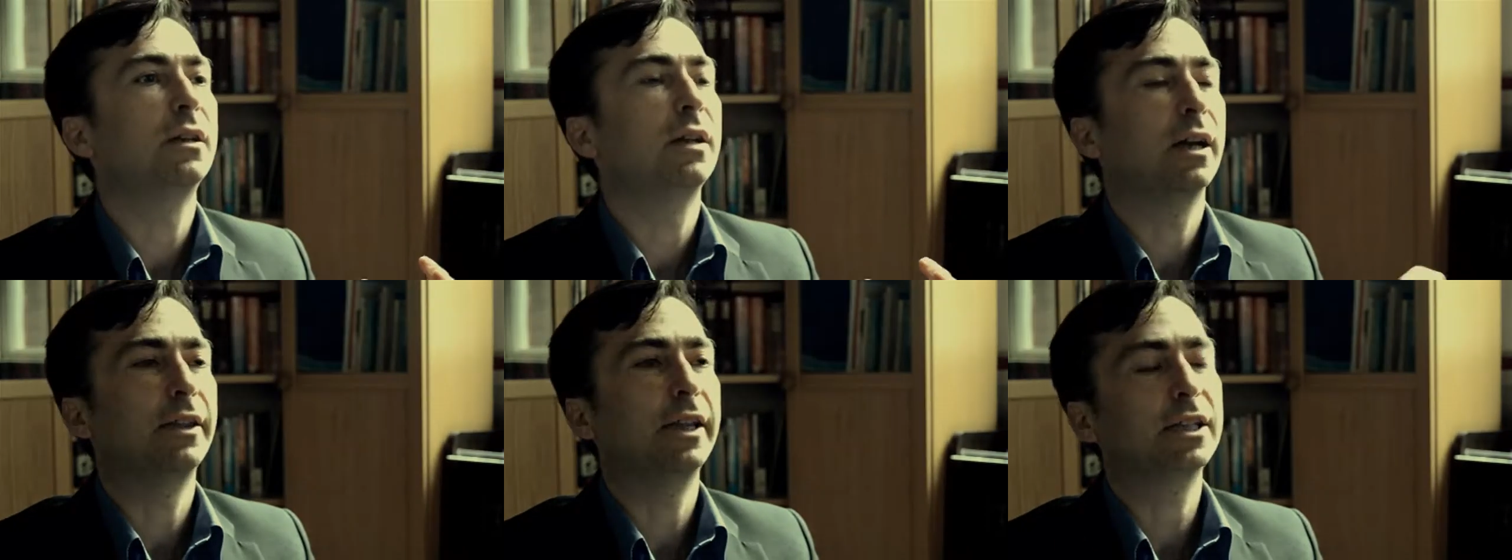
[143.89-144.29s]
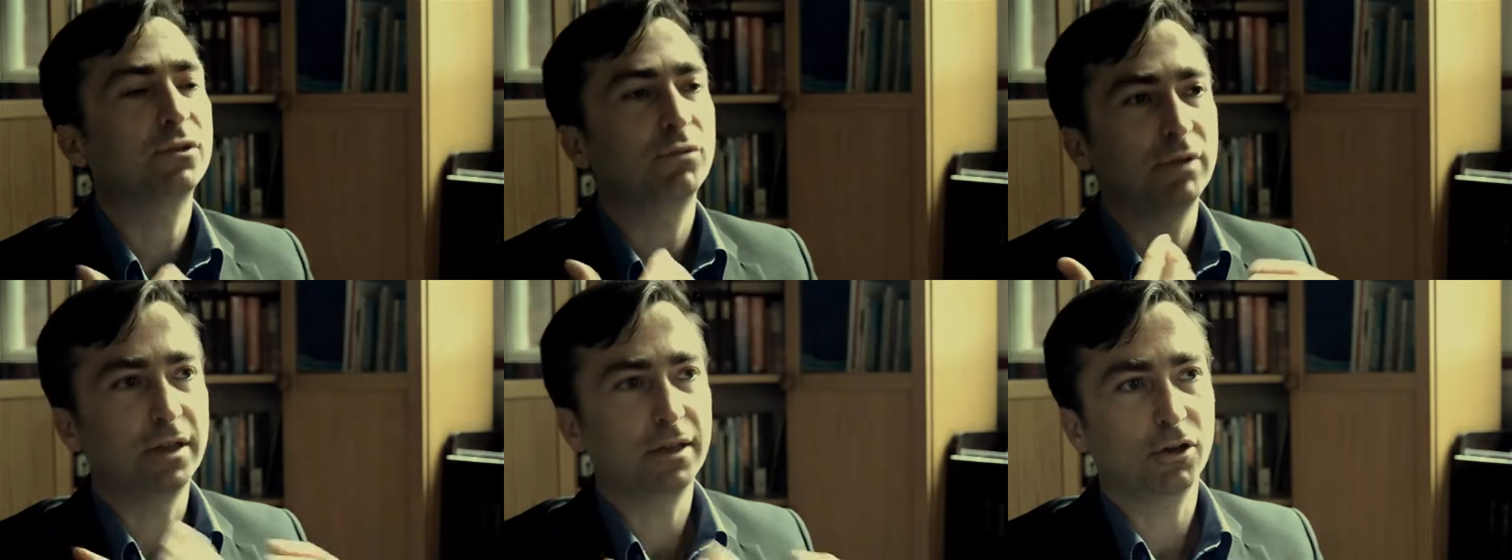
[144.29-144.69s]
And that's
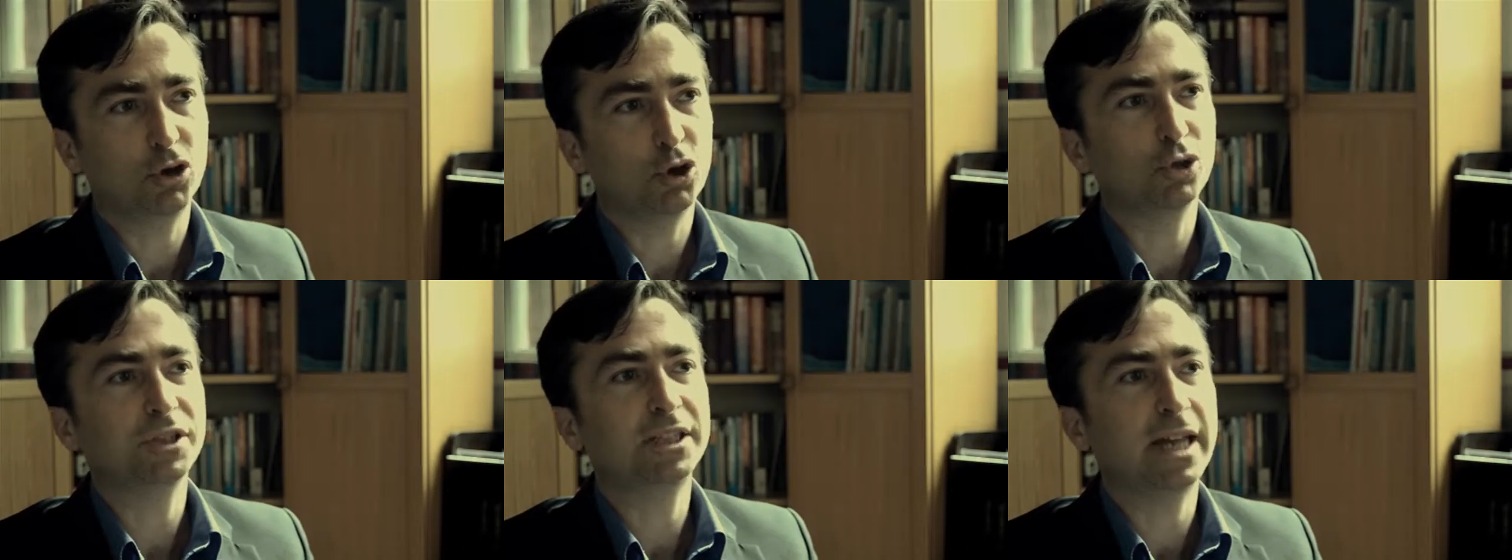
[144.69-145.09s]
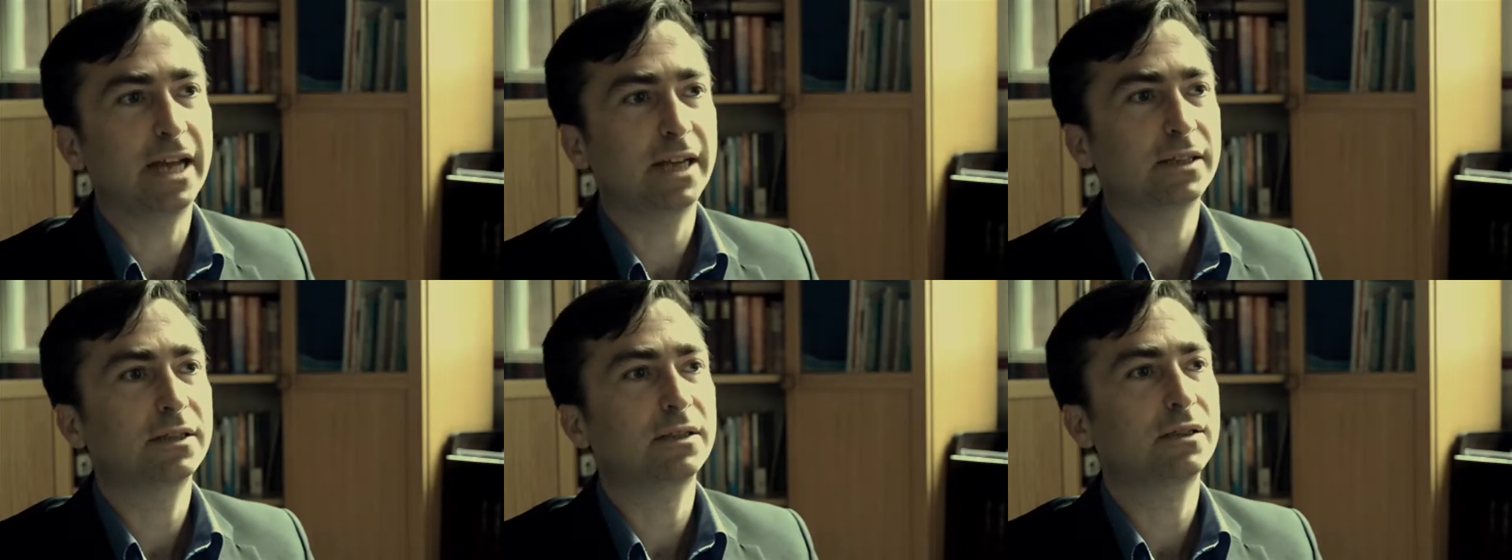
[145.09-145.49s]
really the
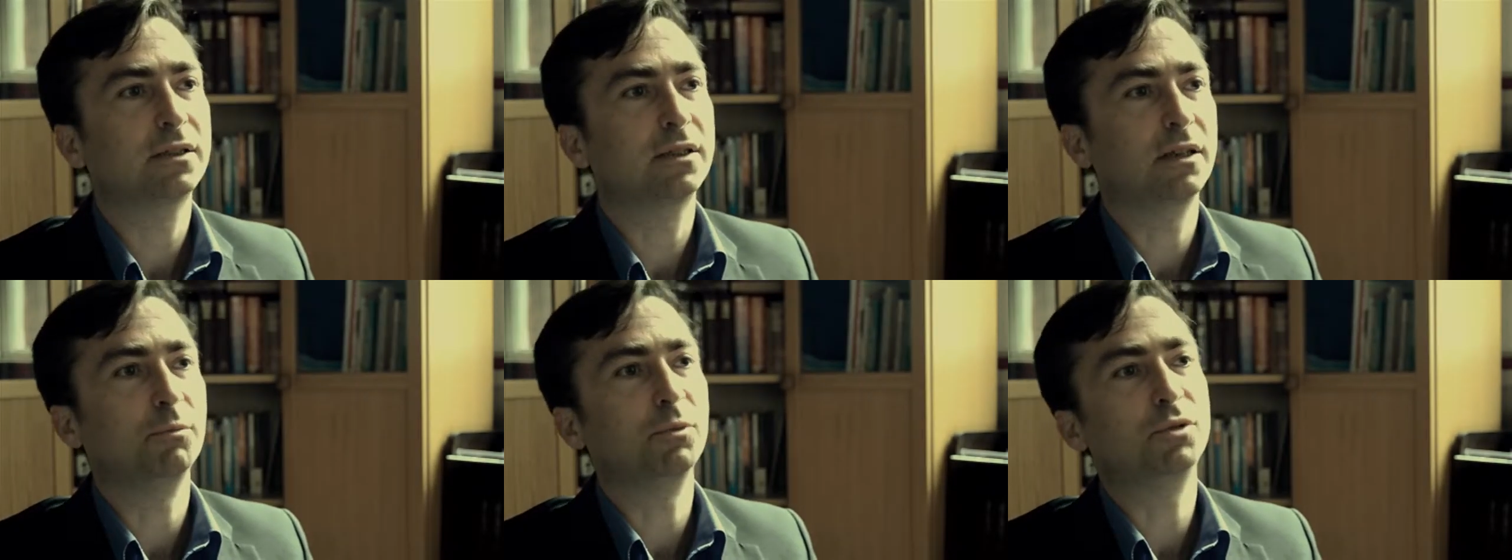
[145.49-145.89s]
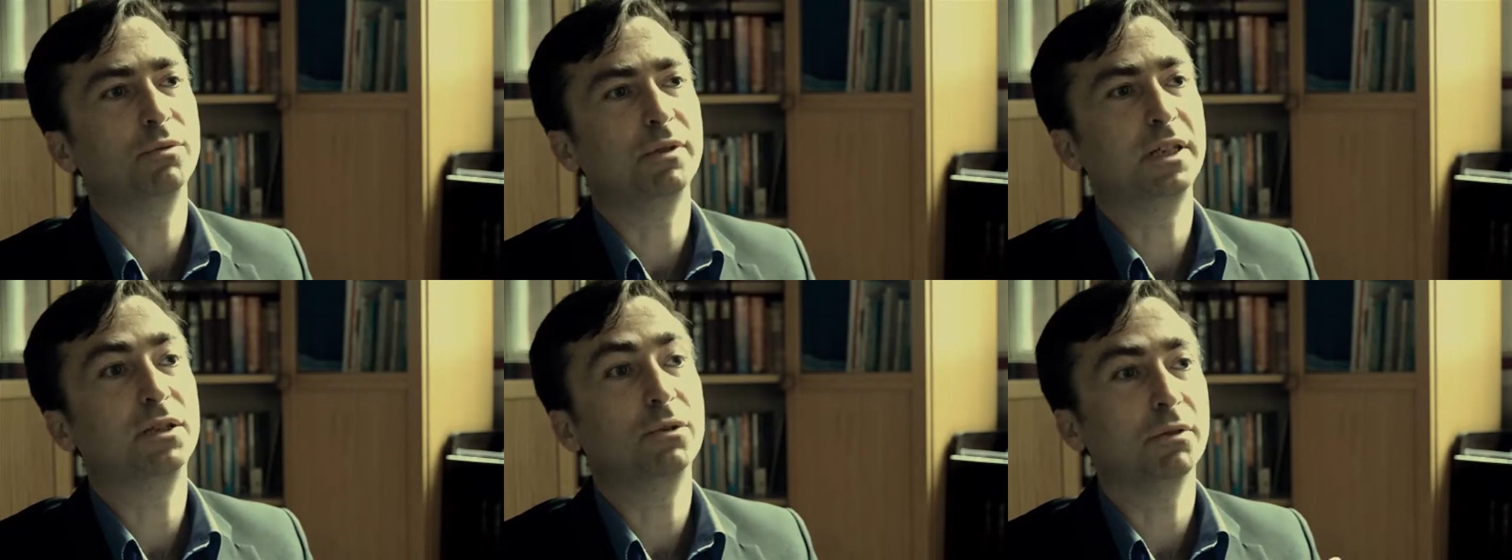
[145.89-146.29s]
context in which we
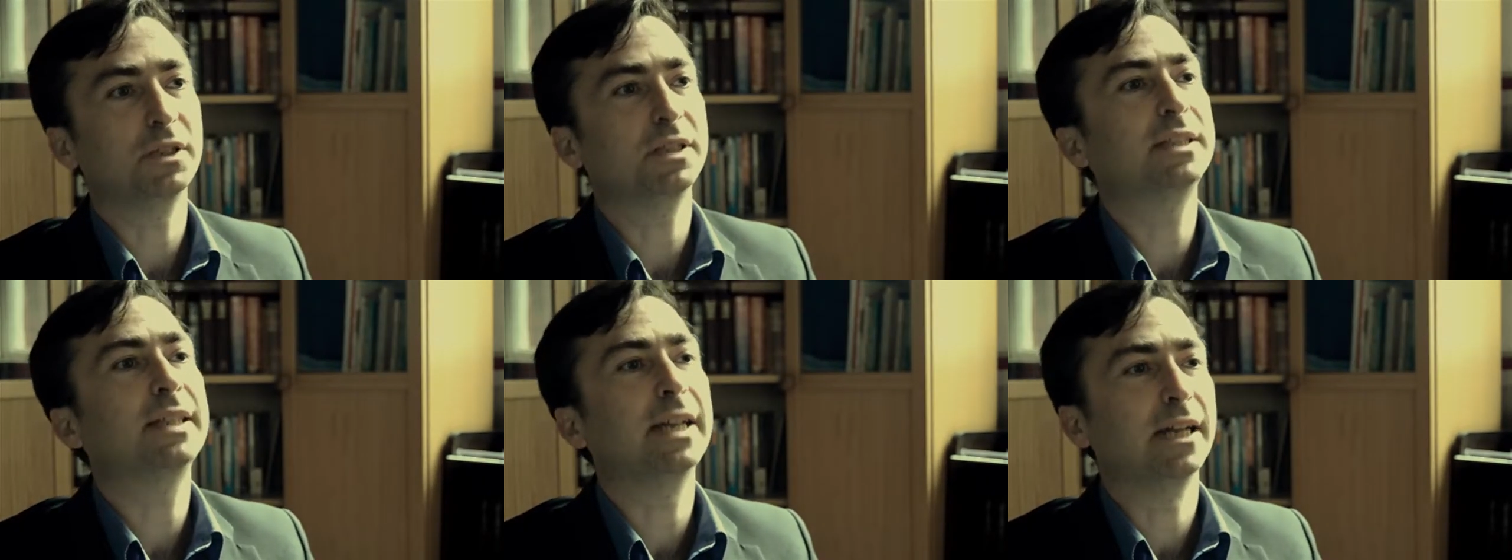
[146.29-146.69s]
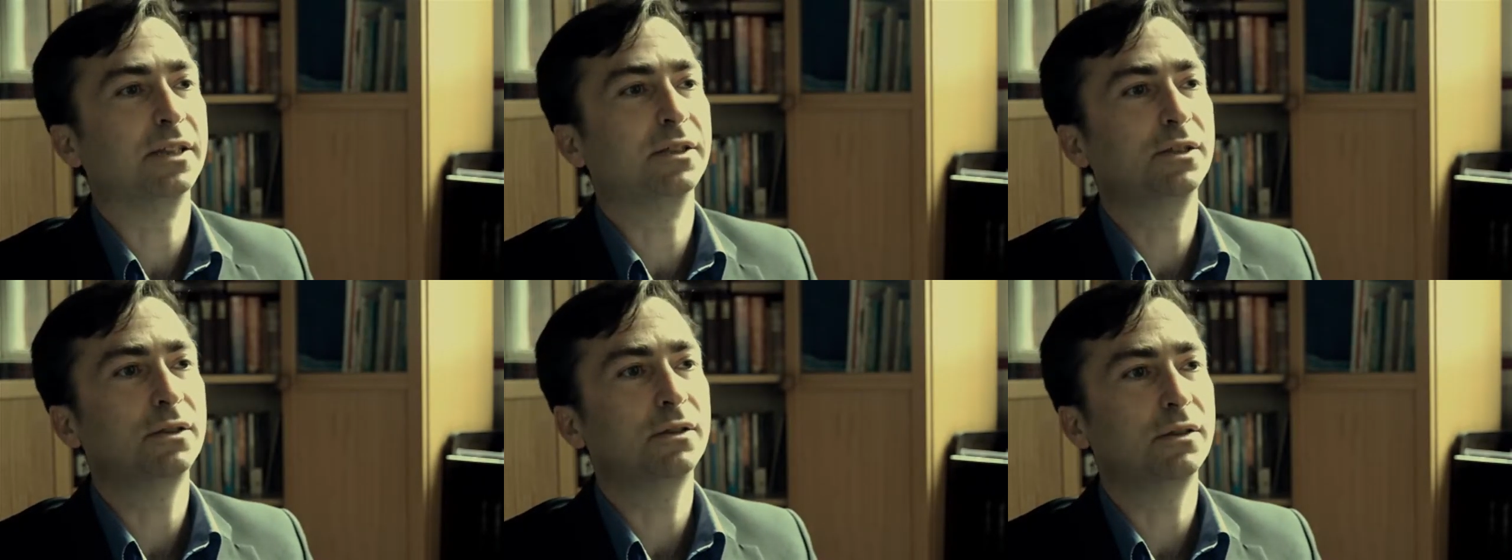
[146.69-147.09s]
need to
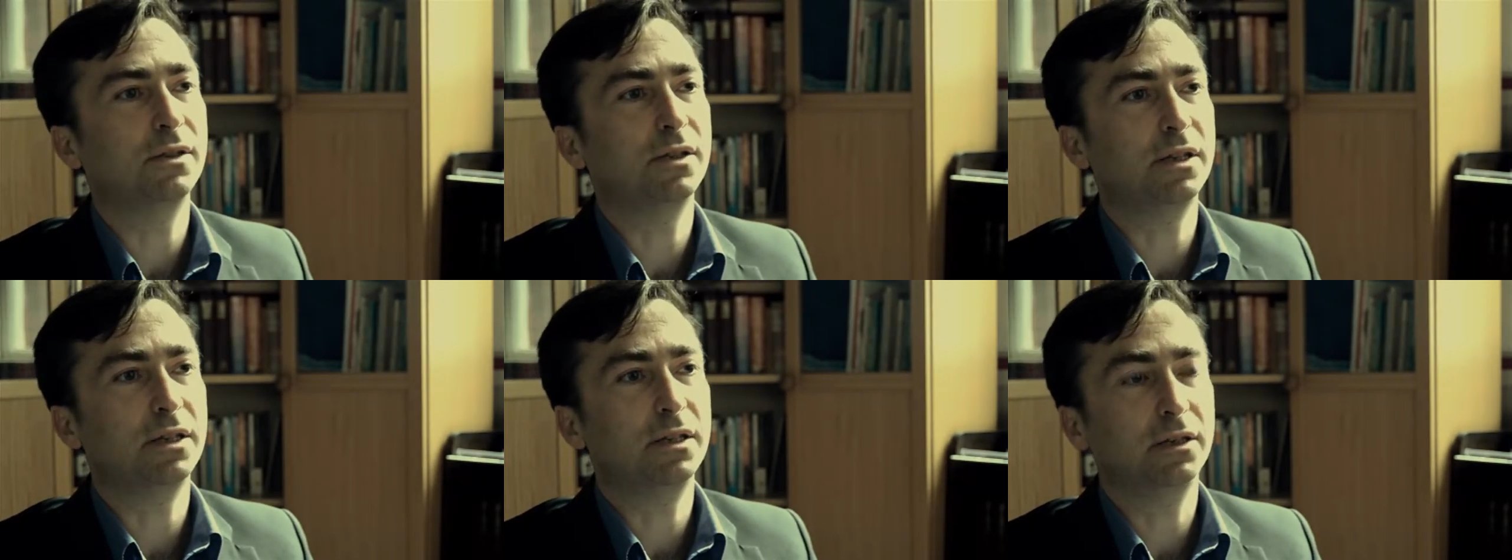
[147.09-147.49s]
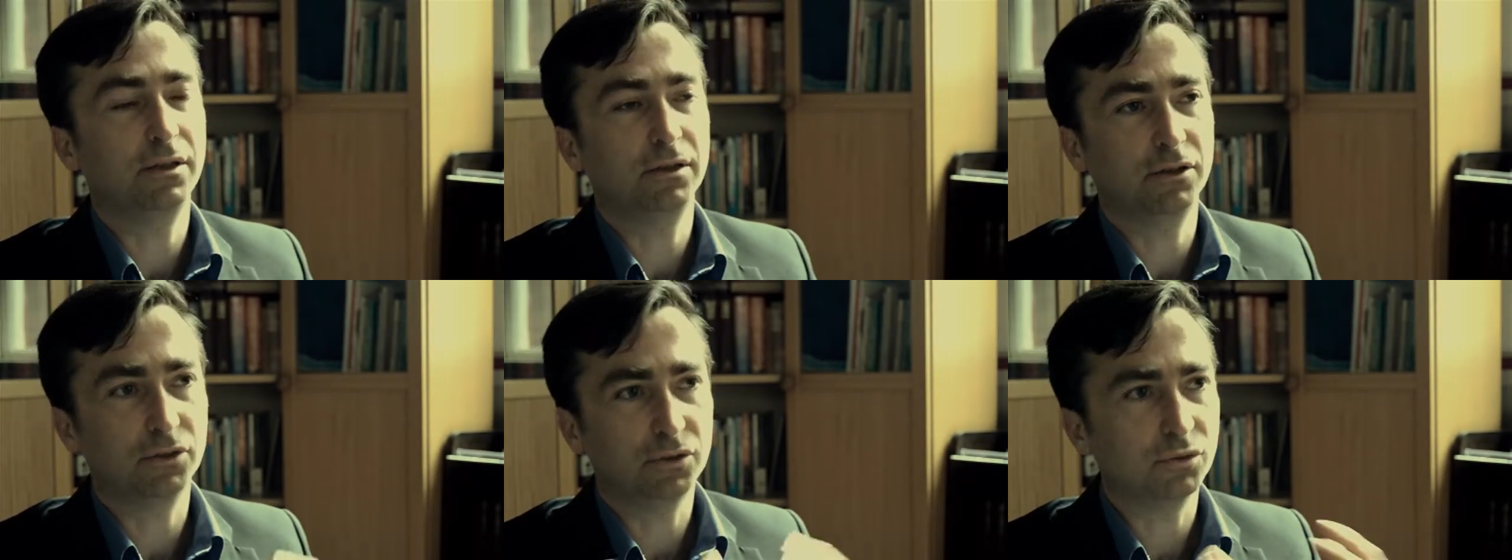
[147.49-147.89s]
understand the
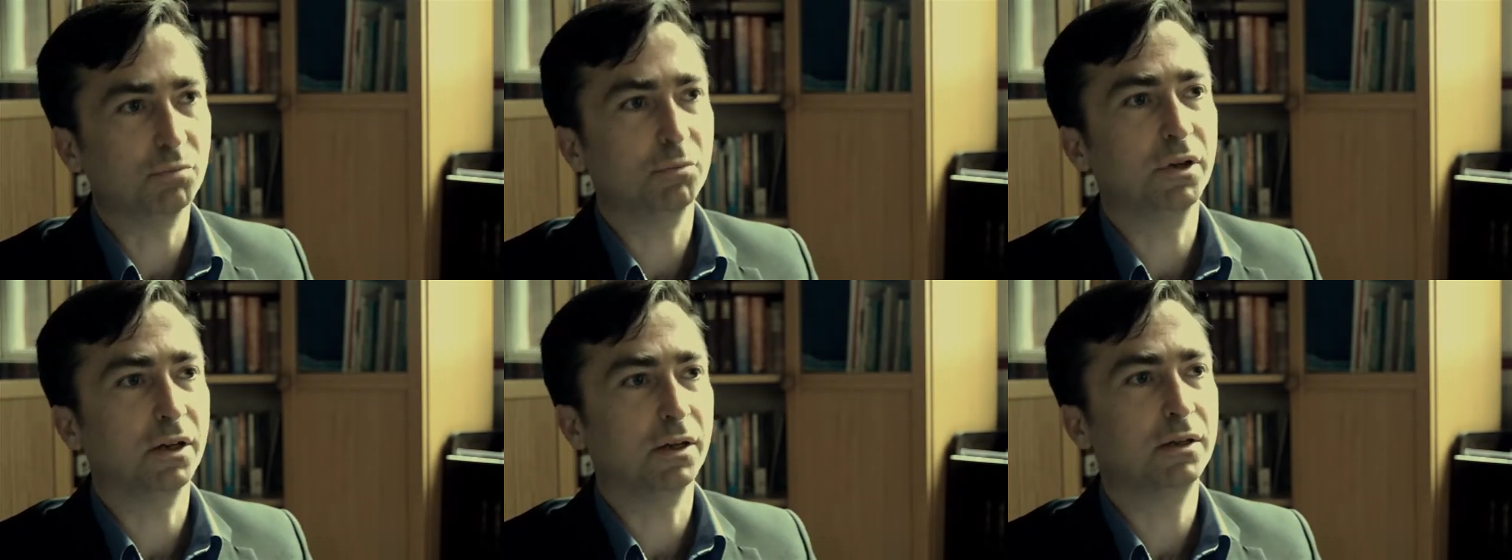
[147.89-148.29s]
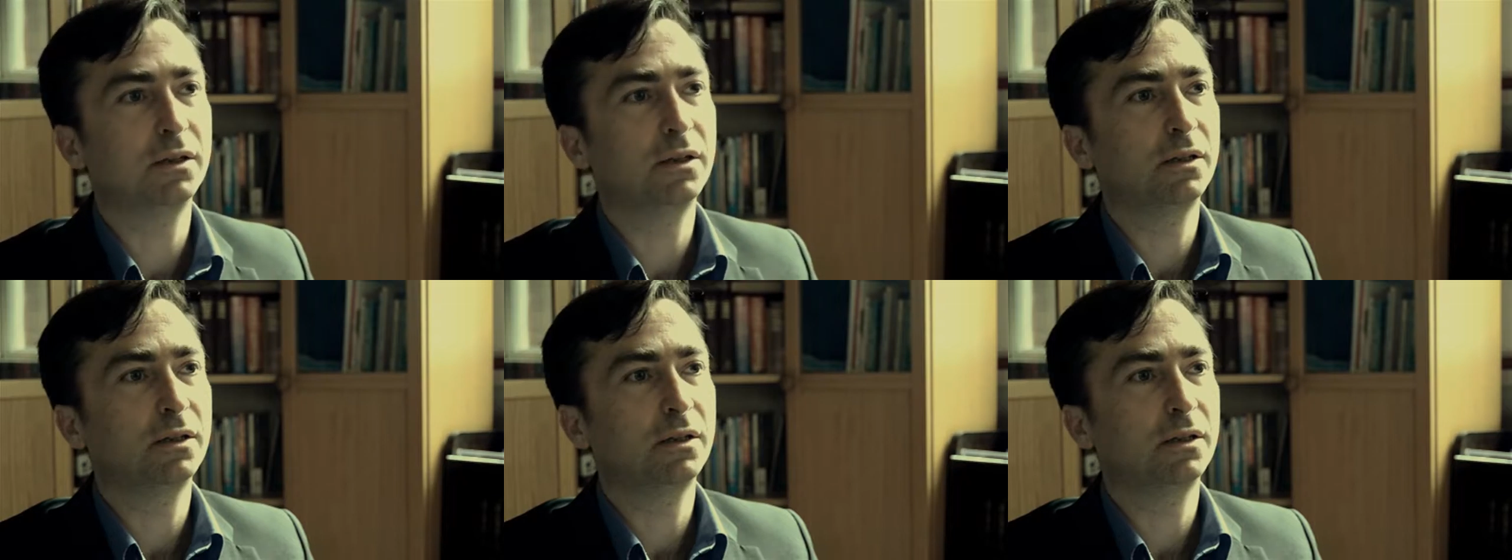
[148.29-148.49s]
Gatumba